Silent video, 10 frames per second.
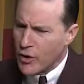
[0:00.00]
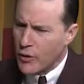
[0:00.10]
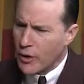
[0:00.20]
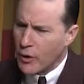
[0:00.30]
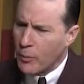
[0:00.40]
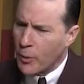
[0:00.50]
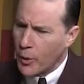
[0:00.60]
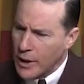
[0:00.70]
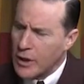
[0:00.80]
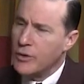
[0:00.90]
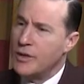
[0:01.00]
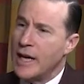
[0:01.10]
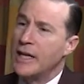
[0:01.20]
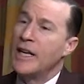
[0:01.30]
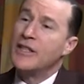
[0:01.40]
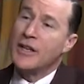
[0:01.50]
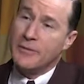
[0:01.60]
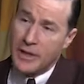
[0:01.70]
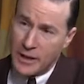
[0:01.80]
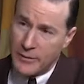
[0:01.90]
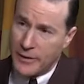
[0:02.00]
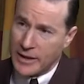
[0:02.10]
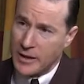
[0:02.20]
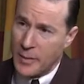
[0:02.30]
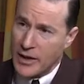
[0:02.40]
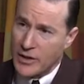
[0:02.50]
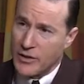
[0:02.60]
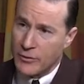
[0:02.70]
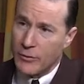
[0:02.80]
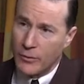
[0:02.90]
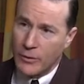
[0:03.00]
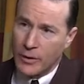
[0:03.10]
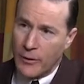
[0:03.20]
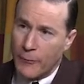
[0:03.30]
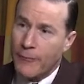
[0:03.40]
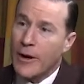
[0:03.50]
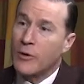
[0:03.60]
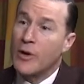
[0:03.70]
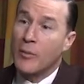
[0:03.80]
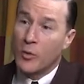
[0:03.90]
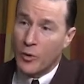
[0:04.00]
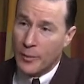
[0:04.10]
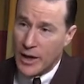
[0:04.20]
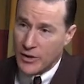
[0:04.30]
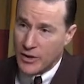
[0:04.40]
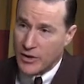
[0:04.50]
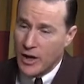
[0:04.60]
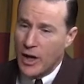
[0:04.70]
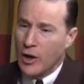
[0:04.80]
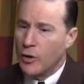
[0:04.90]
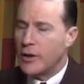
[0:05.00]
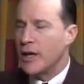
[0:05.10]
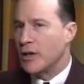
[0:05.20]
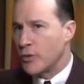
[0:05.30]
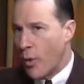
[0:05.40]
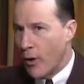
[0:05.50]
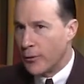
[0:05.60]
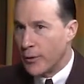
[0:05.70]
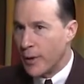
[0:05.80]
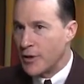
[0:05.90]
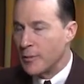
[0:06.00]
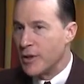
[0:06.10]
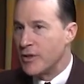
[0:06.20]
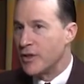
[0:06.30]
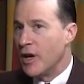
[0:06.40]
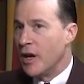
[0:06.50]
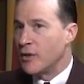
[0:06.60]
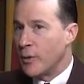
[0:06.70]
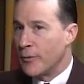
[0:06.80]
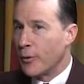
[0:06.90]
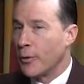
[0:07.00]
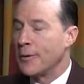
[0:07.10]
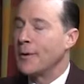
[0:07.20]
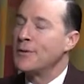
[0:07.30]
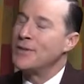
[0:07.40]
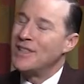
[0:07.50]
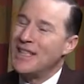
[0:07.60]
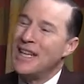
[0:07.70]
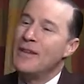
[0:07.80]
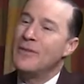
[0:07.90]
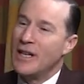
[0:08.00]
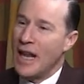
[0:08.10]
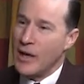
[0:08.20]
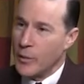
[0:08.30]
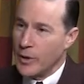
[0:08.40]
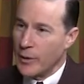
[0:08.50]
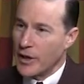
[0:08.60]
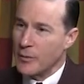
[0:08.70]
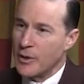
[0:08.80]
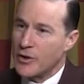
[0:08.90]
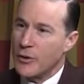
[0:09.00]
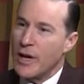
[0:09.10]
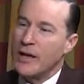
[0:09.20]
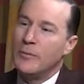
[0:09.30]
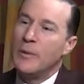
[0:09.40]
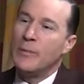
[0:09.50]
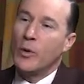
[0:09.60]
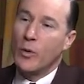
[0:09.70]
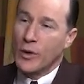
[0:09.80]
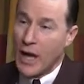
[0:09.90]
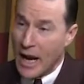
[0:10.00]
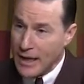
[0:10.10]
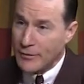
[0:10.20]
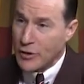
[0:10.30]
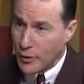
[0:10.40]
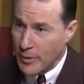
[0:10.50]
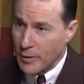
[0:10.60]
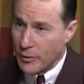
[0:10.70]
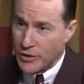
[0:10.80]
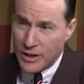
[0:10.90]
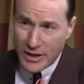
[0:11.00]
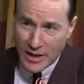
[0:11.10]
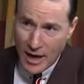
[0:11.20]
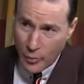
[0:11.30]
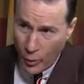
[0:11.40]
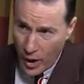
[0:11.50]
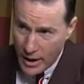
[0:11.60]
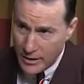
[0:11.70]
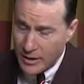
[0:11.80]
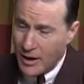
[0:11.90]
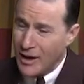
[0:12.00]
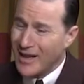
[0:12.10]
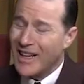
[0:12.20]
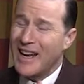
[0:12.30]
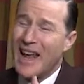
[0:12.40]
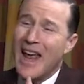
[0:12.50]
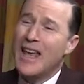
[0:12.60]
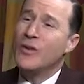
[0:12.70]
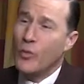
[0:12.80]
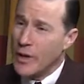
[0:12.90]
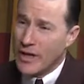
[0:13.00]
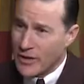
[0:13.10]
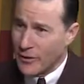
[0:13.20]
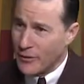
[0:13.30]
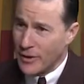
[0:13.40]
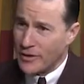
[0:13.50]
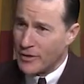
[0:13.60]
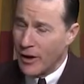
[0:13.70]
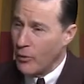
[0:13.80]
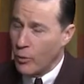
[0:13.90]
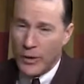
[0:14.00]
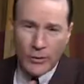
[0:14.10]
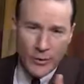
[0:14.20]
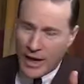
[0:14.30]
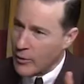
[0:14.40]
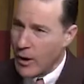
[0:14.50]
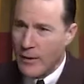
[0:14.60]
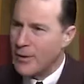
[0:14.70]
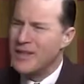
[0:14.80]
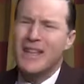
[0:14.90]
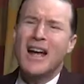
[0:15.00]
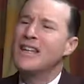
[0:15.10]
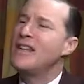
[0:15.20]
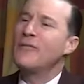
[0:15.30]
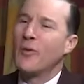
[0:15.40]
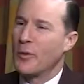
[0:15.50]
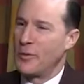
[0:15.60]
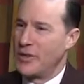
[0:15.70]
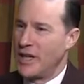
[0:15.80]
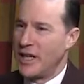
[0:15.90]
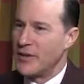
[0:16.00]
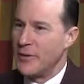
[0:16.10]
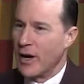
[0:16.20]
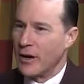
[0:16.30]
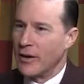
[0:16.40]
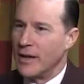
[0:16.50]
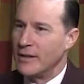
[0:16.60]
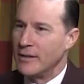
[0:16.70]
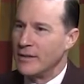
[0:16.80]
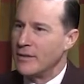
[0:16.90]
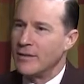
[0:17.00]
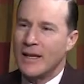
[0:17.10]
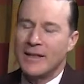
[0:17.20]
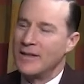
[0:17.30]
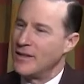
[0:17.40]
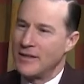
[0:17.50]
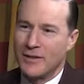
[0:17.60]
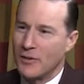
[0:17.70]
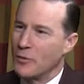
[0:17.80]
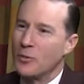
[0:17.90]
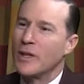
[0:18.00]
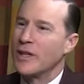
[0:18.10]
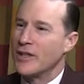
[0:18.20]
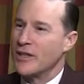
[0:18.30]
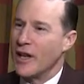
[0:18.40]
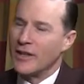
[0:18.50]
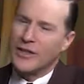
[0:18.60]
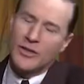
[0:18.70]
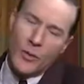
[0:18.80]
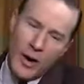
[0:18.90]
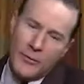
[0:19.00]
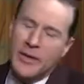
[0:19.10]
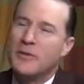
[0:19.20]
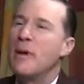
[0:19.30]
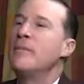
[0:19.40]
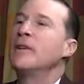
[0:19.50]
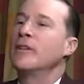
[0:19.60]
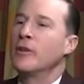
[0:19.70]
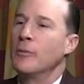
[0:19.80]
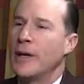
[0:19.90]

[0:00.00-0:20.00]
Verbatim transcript: so there are pretty good data in HIV uninfected patients, really a fair number of patients, looking at 12 week regimens, 24 week regimens, and even an eight week regimen. So you had people who were naive to treatment with genotype 1. They got eight weeks of this uh, with or without Riva, 94% SVR rate. So this is really astonishing. 12 weeks, maybe a little